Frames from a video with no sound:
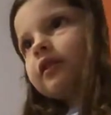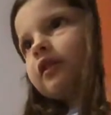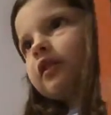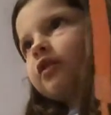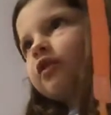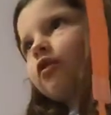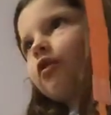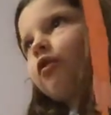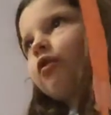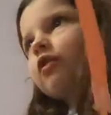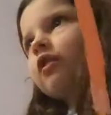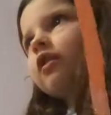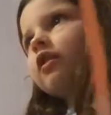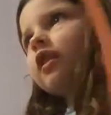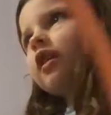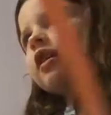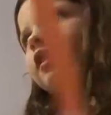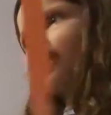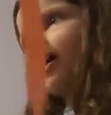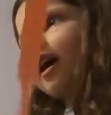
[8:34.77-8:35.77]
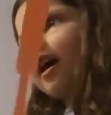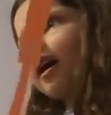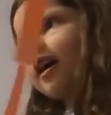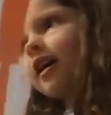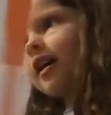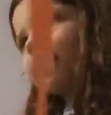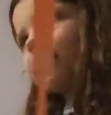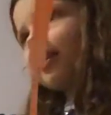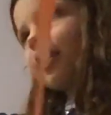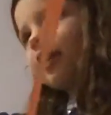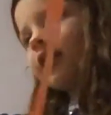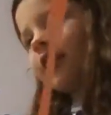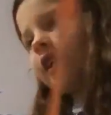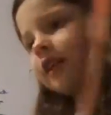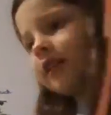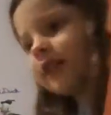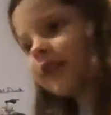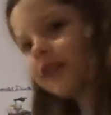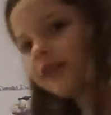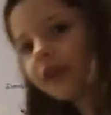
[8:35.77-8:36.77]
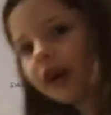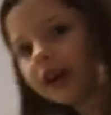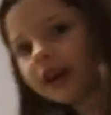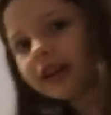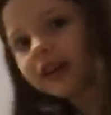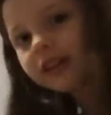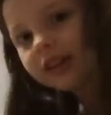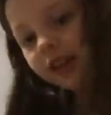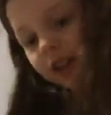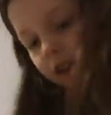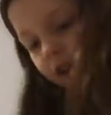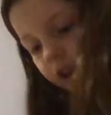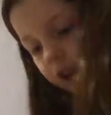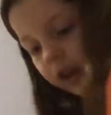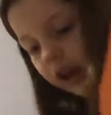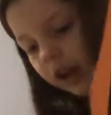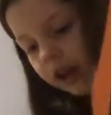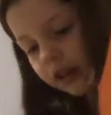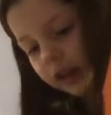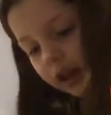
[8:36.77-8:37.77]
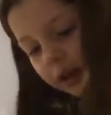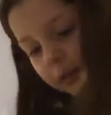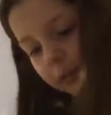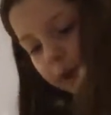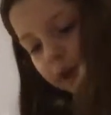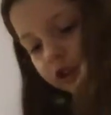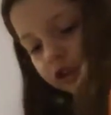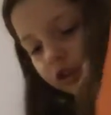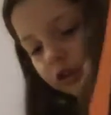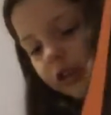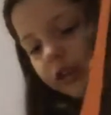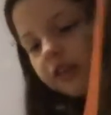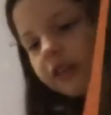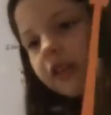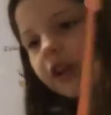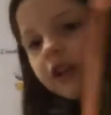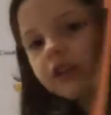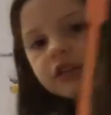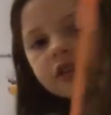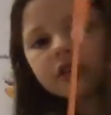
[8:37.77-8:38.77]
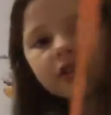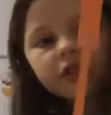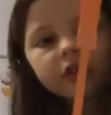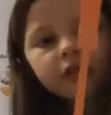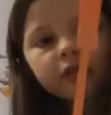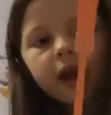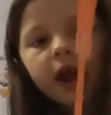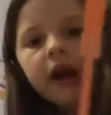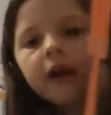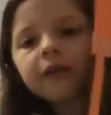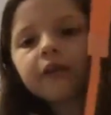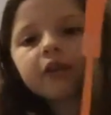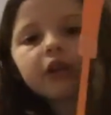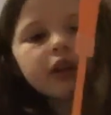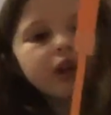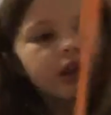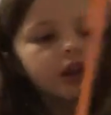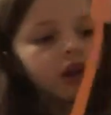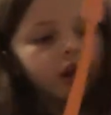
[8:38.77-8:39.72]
Just hold it like that, and then let's see if I can. And then make sure this touches the ground.